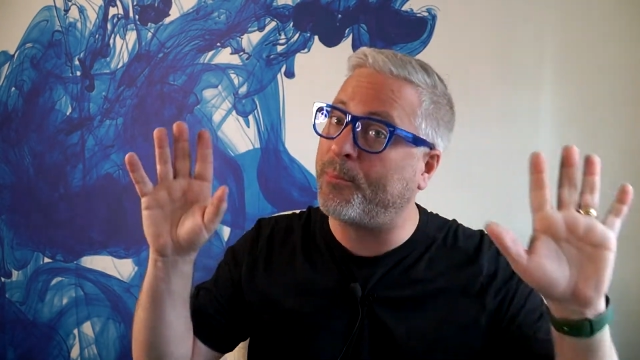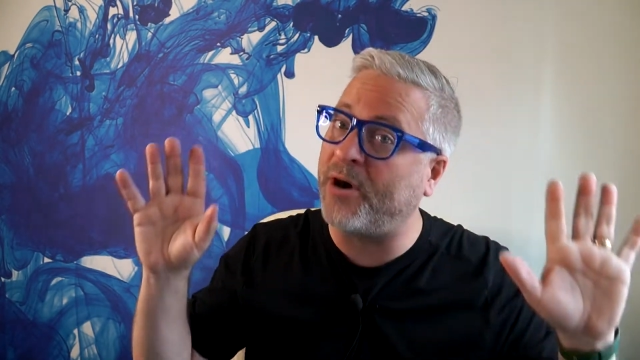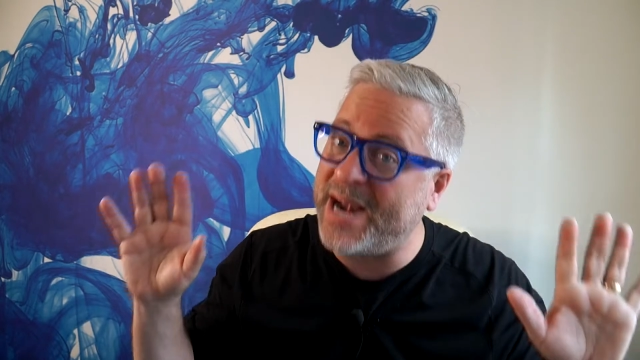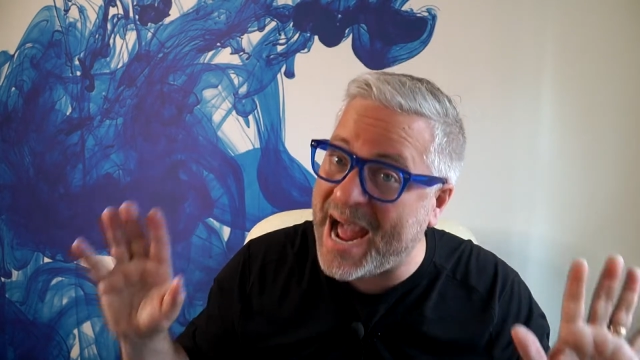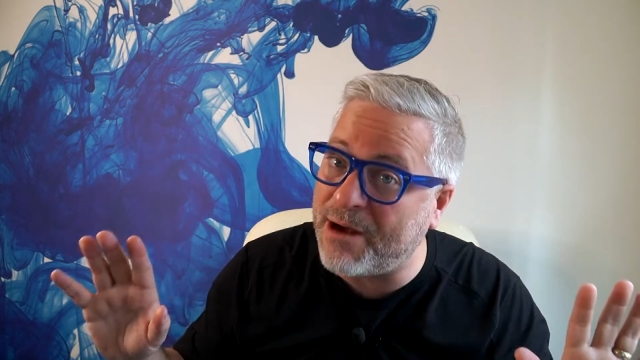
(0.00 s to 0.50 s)

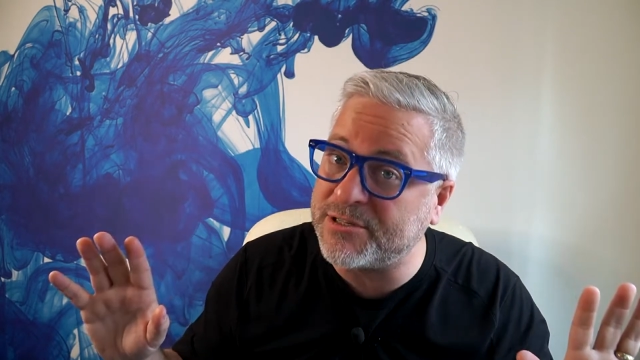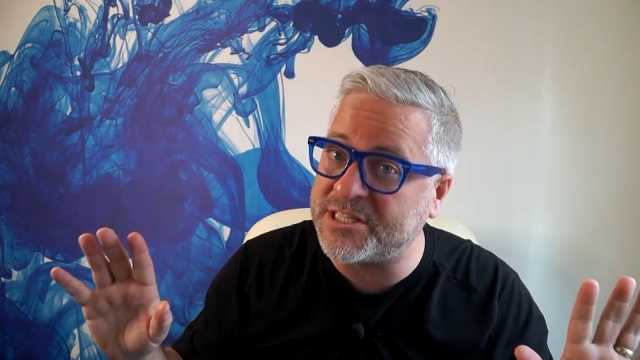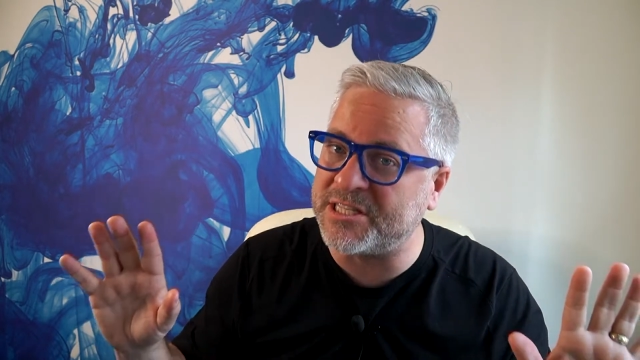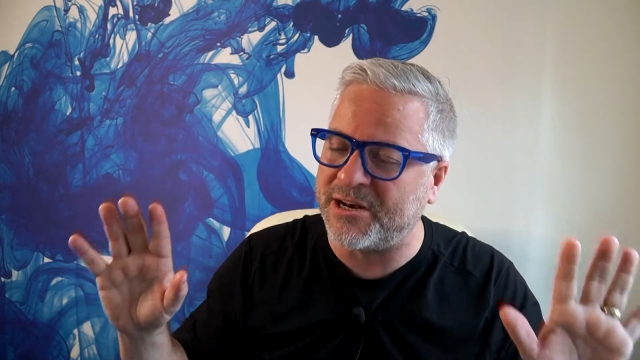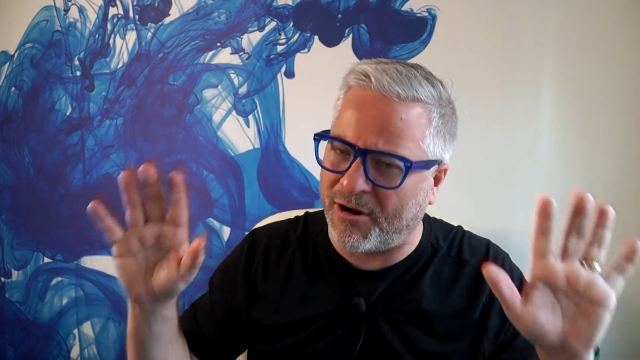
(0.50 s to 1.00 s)

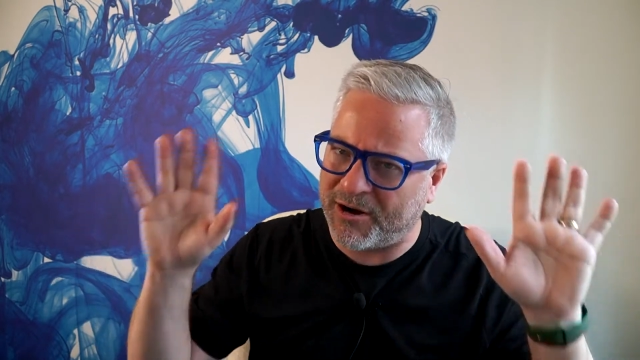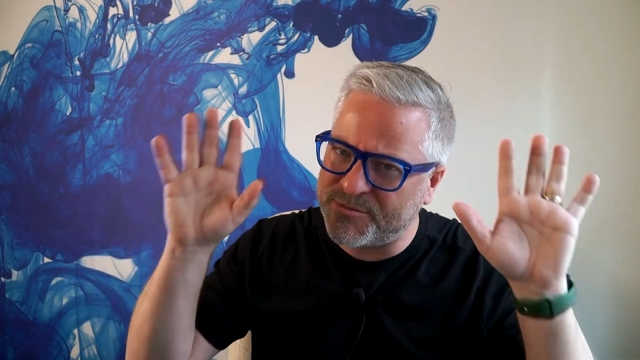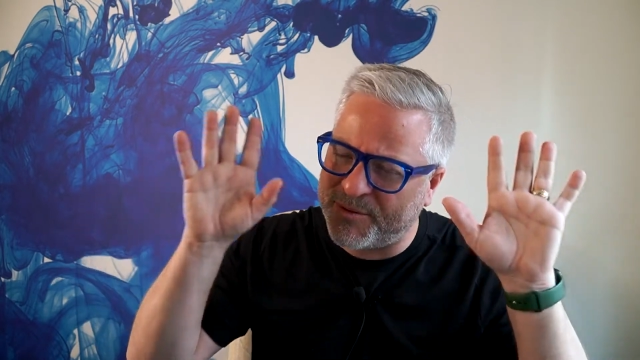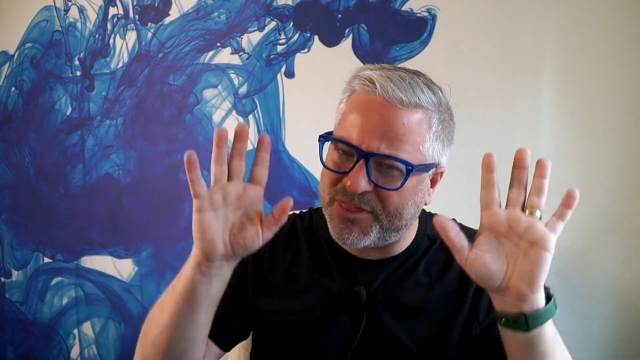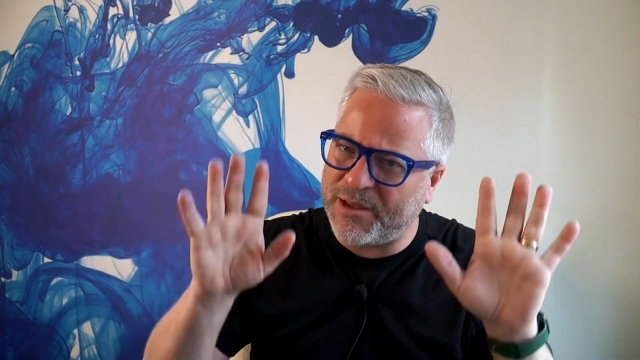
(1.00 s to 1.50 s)
pronounced than
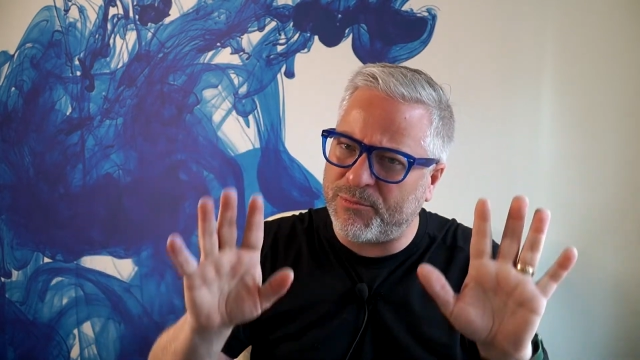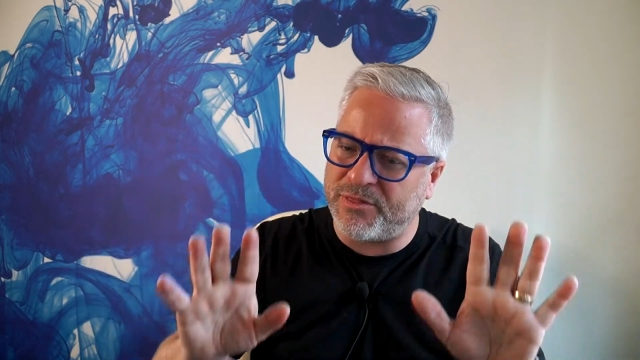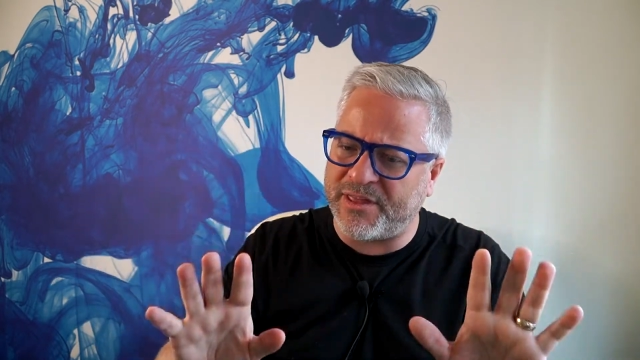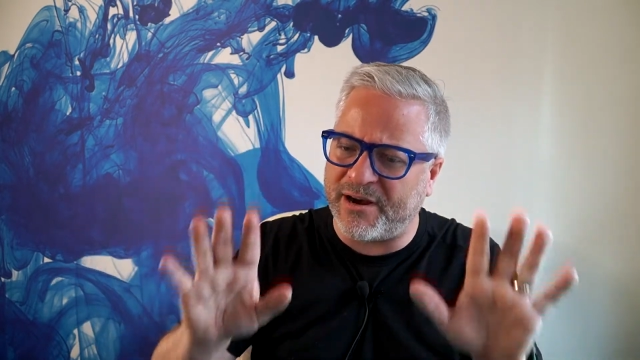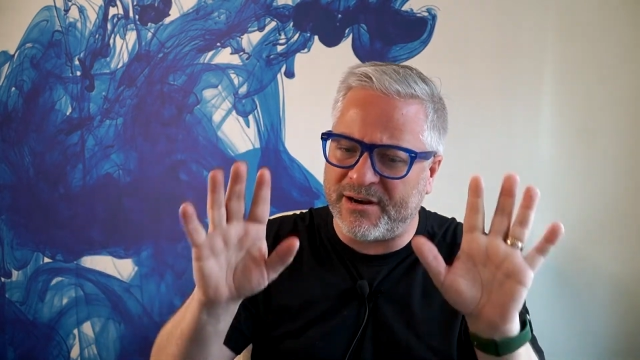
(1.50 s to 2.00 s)
ours, but they were
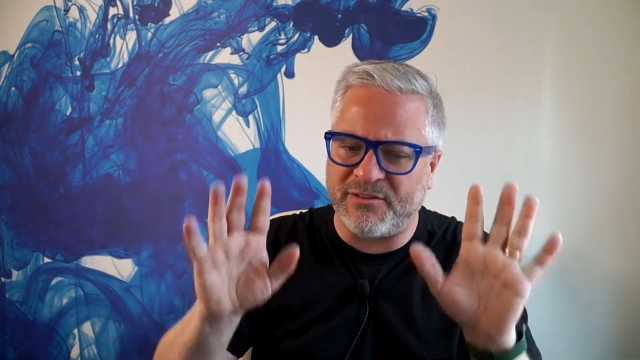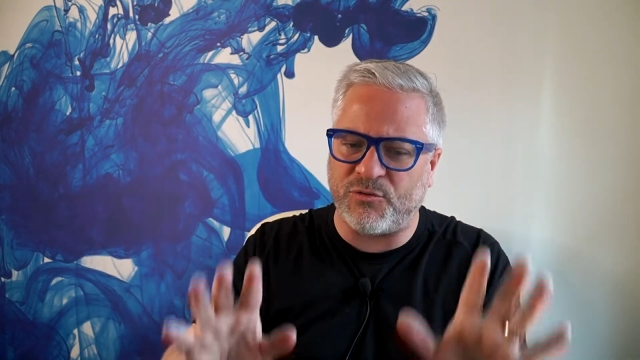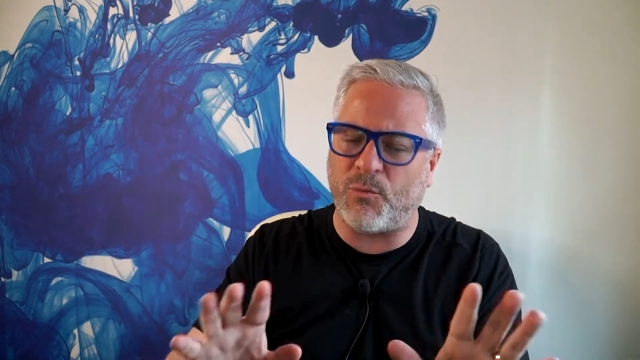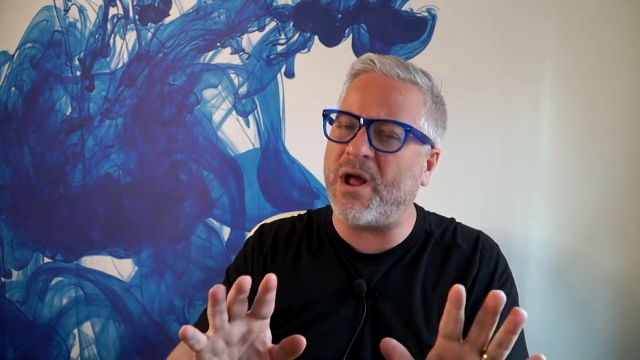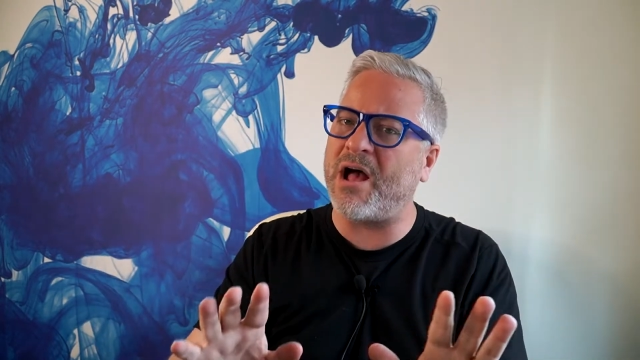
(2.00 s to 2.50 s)
there as
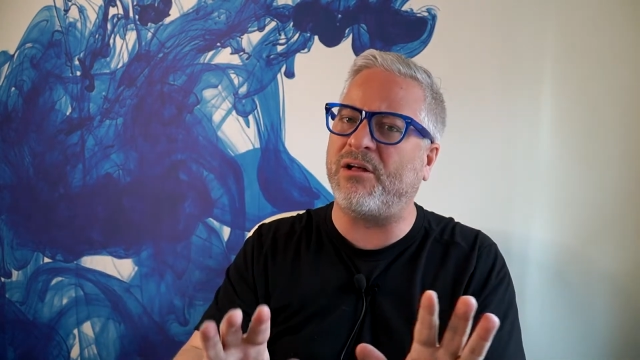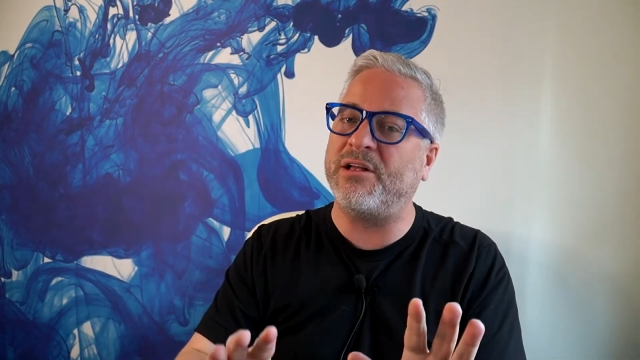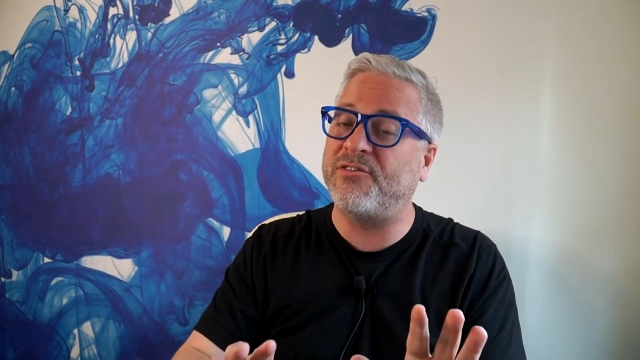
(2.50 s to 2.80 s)
well.